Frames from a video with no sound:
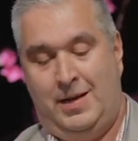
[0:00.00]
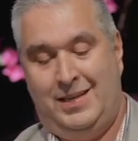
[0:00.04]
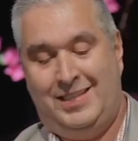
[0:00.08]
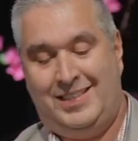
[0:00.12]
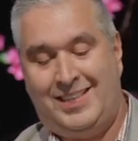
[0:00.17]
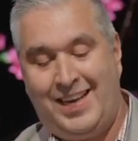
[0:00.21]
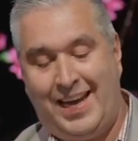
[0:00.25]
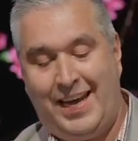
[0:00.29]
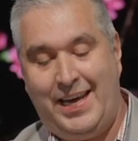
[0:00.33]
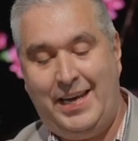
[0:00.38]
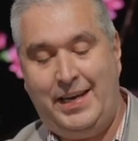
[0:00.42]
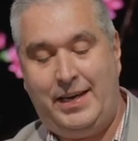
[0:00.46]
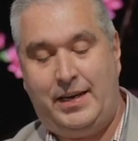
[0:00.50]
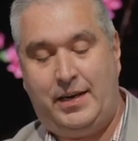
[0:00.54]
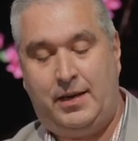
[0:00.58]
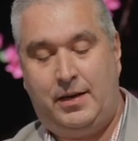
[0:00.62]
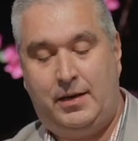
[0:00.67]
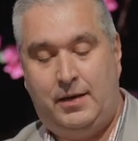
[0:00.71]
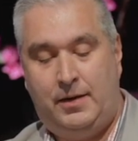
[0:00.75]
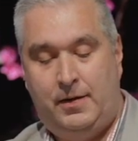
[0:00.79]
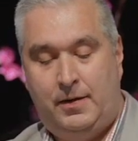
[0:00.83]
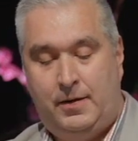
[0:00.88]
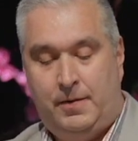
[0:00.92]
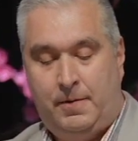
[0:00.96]
Take
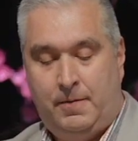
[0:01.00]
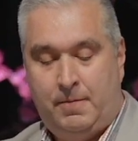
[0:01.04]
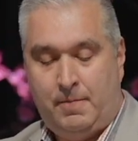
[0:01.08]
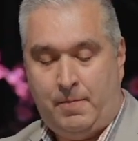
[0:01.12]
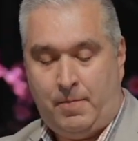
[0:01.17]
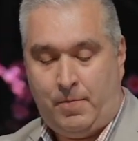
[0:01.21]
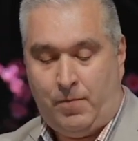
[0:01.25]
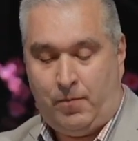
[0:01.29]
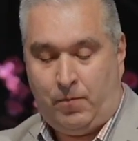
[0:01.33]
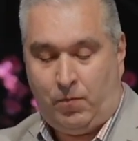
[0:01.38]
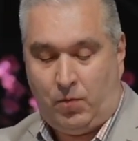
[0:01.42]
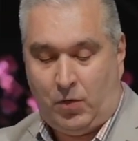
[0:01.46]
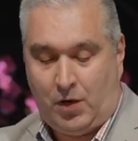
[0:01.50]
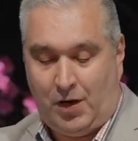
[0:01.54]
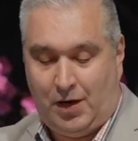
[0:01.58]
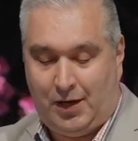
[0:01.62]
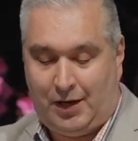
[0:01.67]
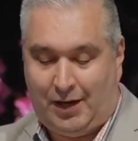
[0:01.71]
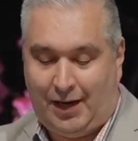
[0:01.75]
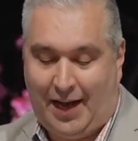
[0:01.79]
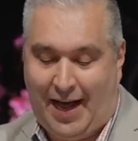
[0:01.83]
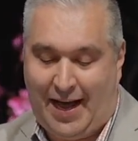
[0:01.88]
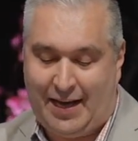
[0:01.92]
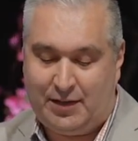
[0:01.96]
a
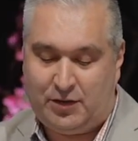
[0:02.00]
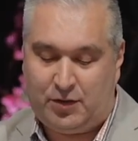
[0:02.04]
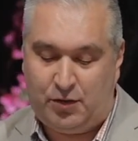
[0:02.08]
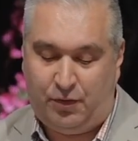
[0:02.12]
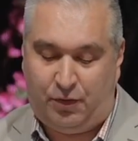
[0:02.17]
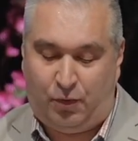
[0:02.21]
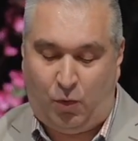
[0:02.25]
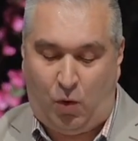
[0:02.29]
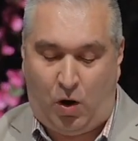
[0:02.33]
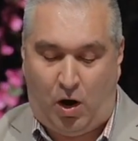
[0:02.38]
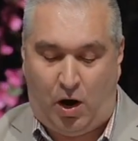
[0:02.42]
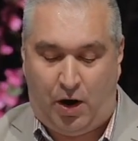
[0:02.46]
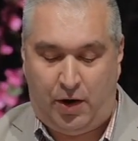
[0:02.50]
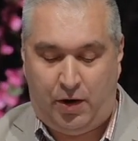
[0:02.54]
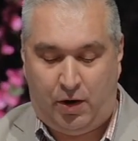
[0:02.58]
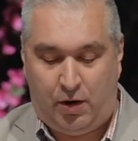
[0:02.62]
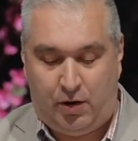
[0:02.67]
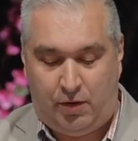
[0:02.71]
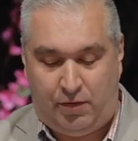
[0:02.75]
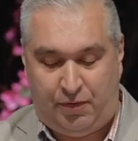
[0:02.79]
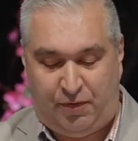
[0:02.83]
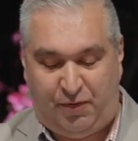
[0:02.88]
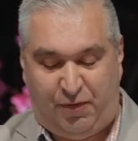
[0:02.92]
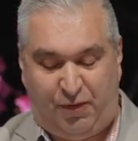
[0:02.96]
glass of
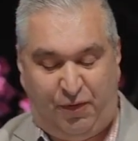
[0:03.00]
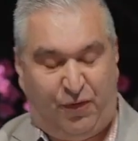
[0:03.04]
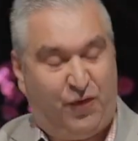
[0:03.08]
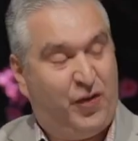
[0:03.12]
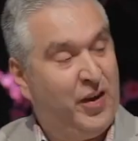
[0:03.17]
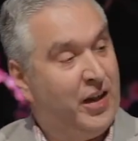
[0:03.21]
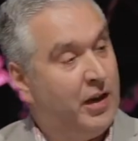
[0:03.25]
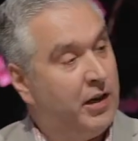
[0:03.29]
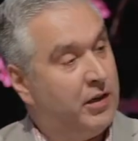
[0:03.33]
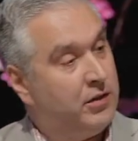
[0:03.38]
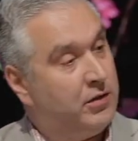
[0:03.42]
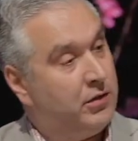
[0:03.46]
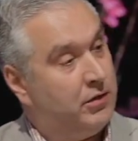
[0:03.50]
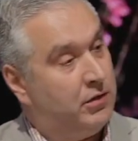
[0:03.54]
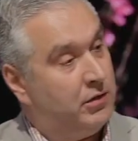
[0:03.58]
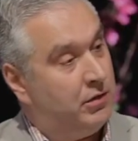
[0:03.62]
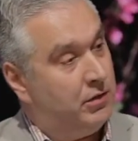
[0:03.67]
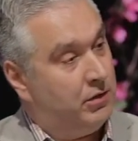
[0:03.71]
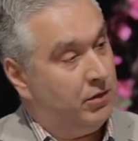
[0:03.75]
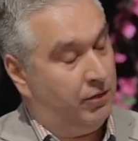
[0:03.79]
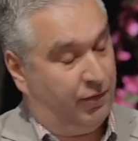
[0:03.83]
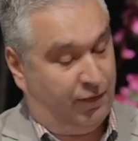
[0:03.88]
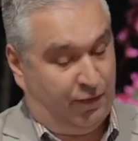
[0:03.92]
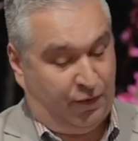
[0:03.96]
water, fill it
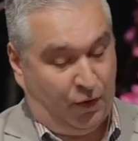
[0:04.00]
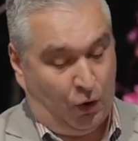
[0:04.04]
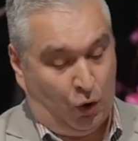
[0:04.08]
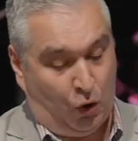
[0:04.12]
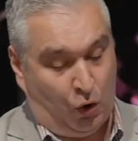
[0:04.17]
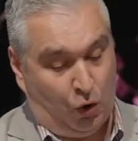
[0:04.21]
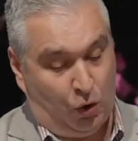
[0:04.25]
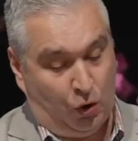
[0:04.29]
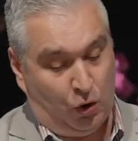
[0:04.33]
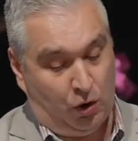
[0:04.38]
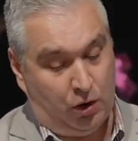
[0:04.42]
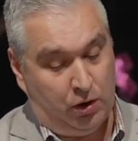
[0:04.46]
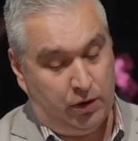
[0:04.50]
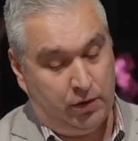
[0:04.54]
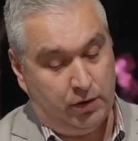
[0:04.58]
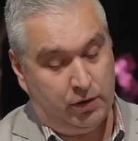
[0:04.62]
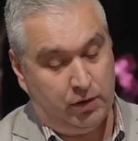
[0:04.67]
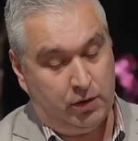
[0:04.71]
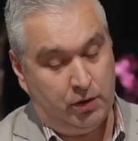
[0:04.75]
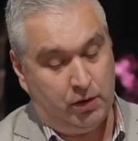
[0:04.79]
full,